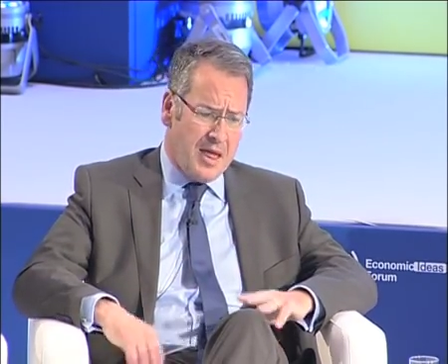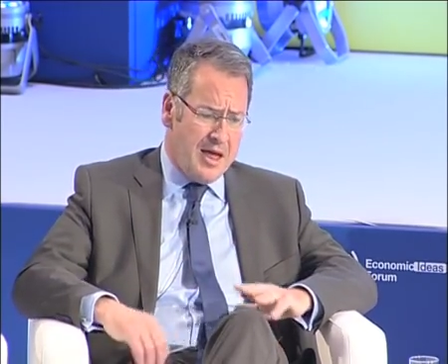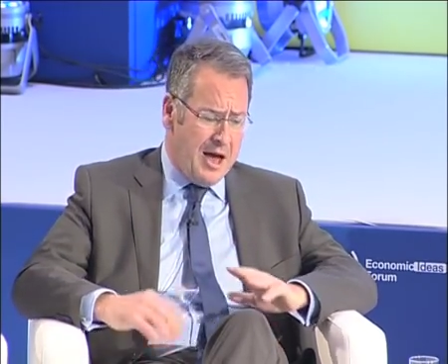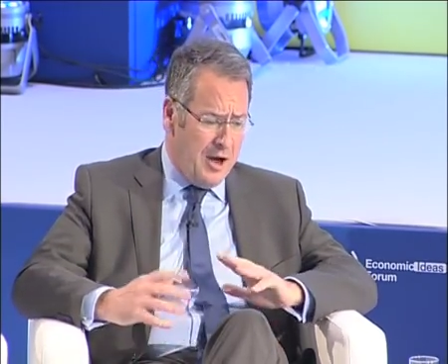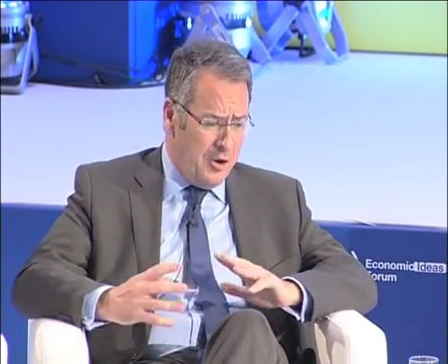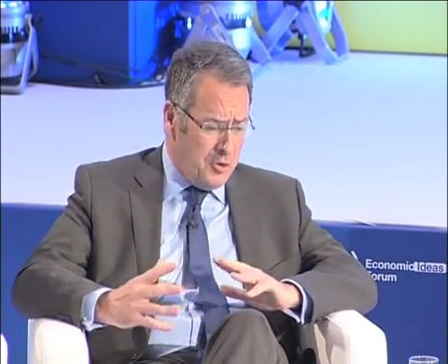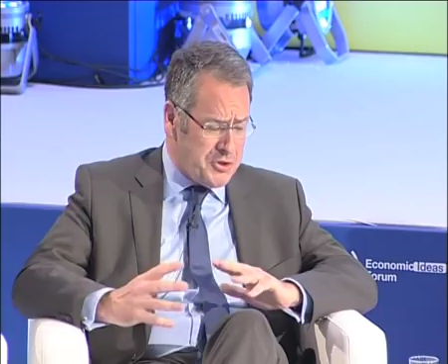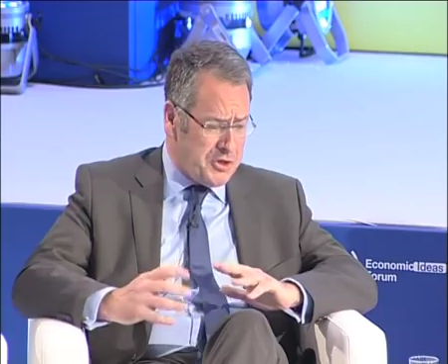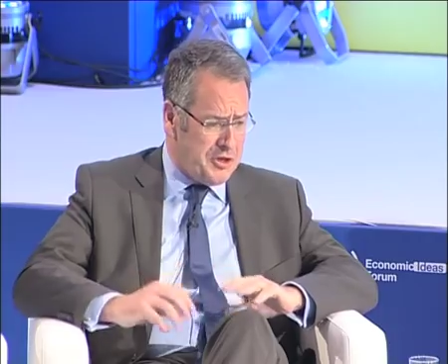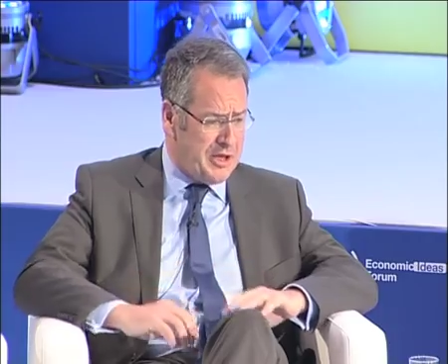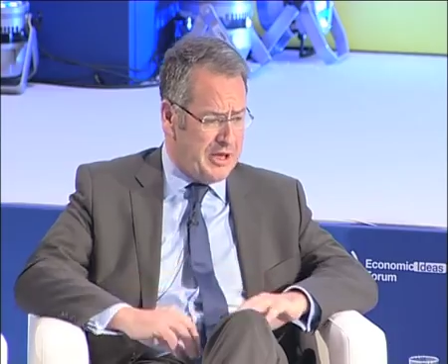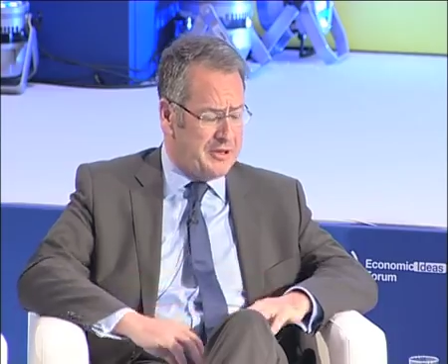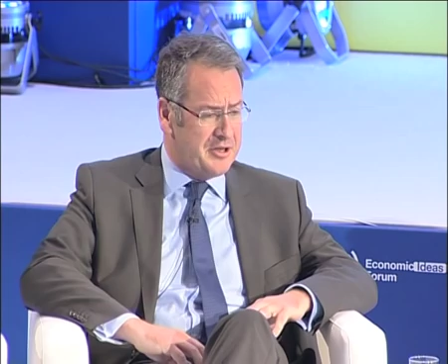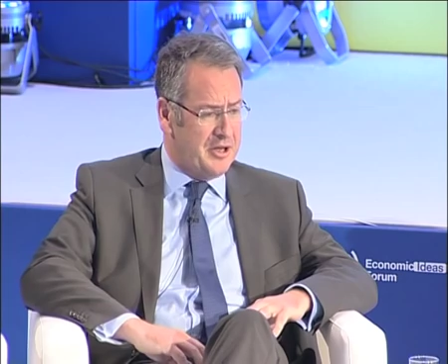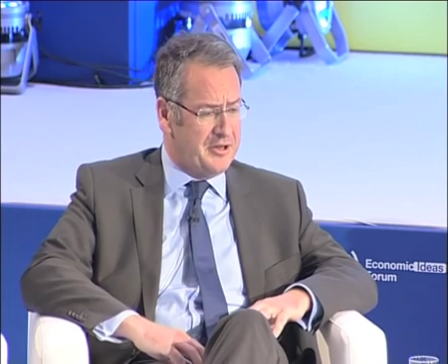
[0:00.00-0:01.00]
I also
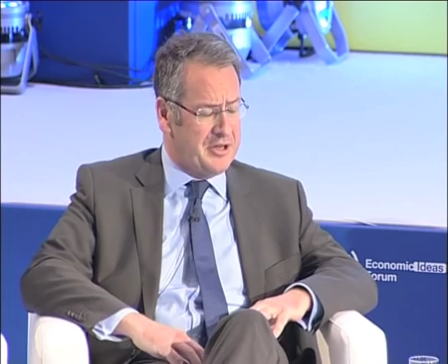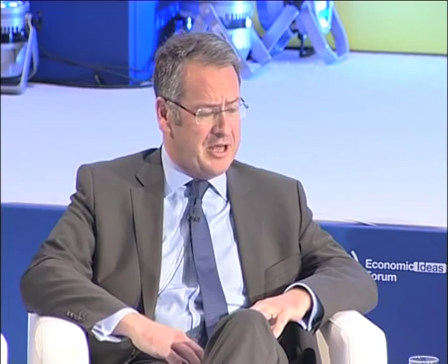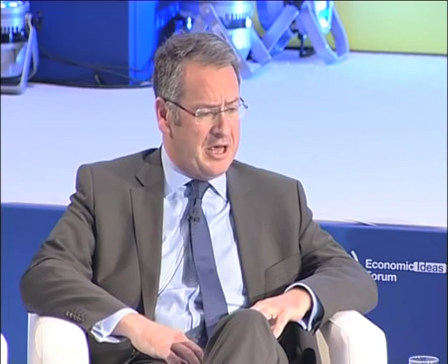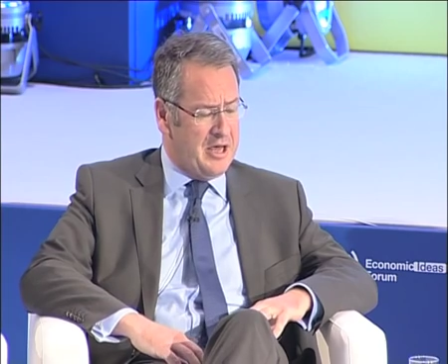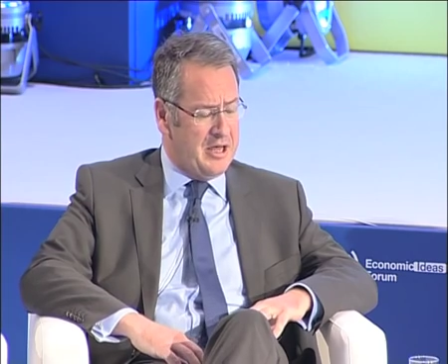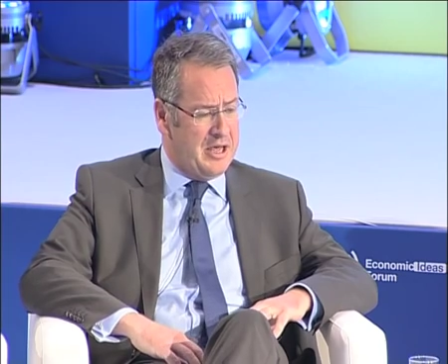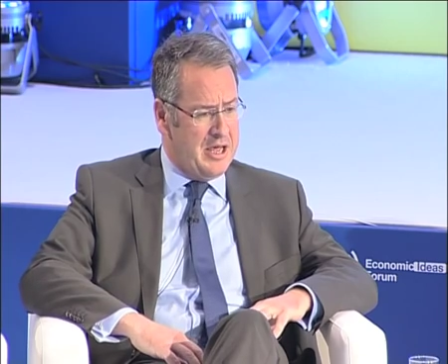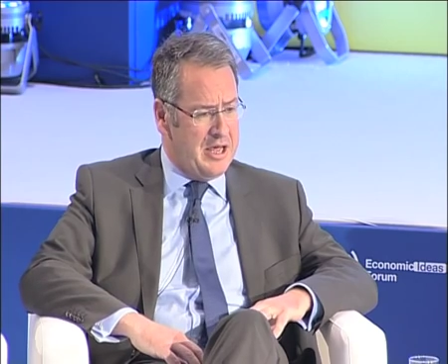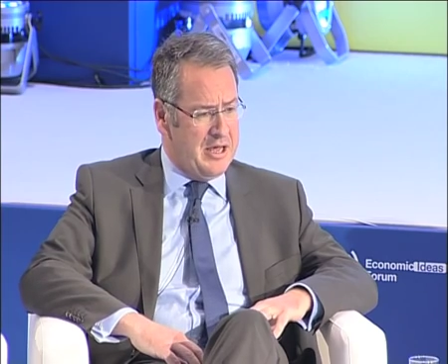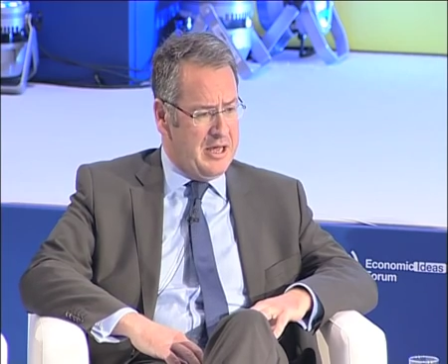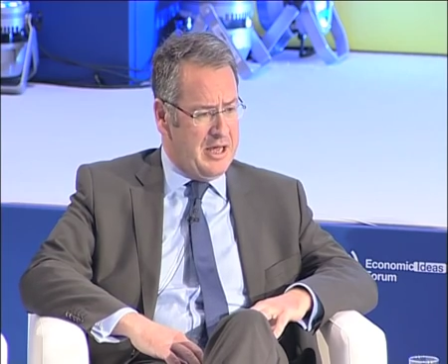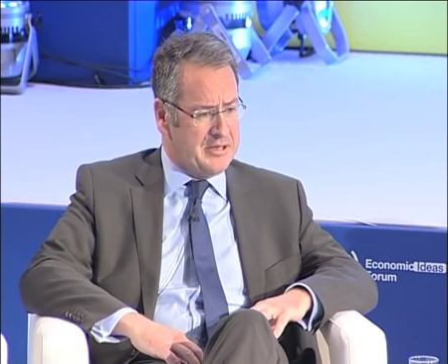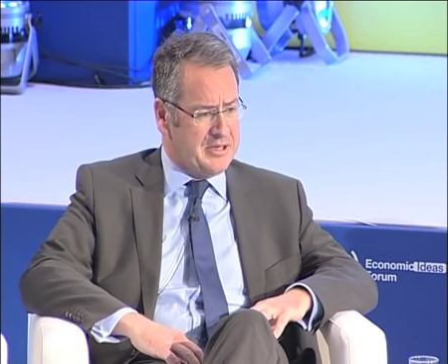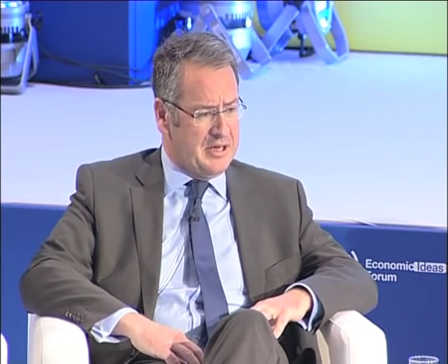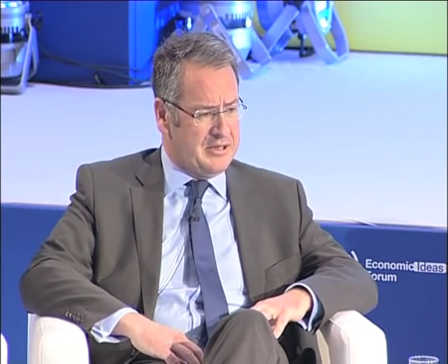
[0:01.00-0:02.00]
think that there
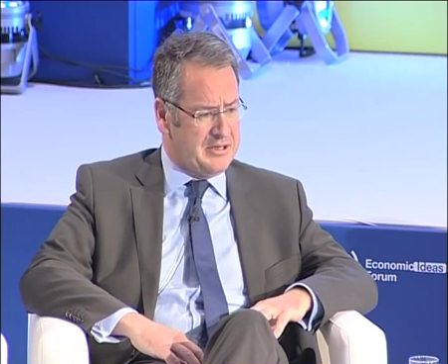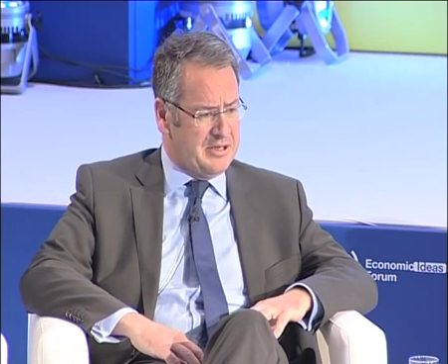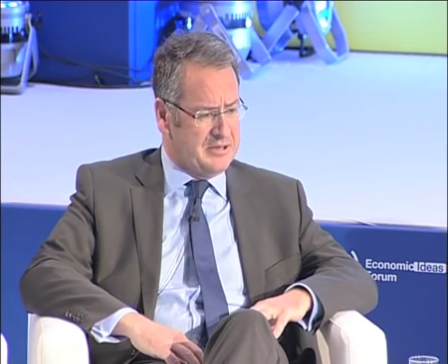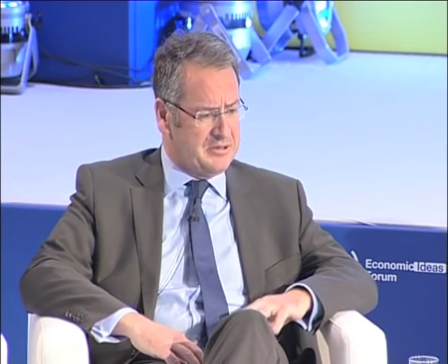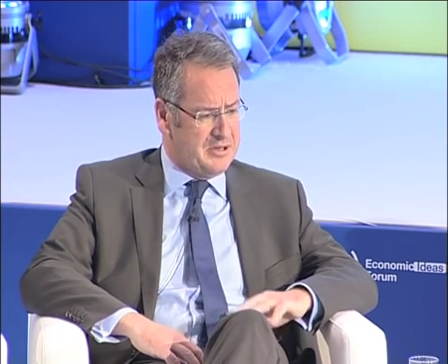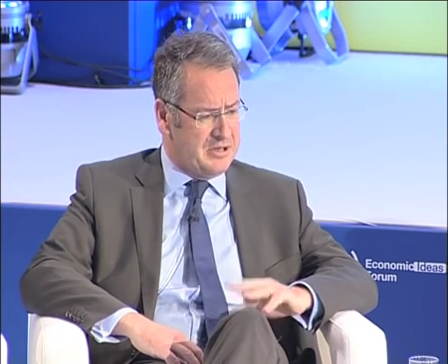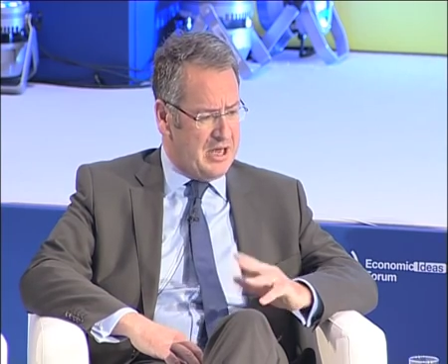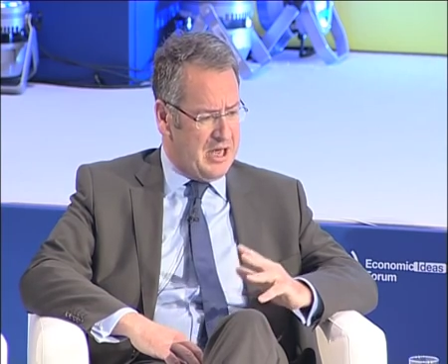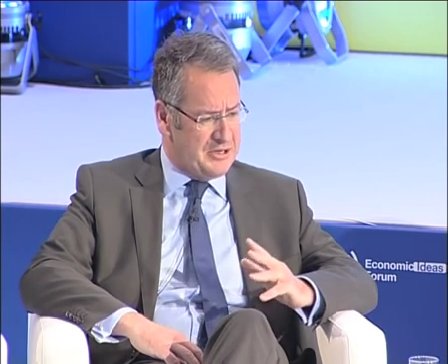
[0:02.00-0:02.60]
is a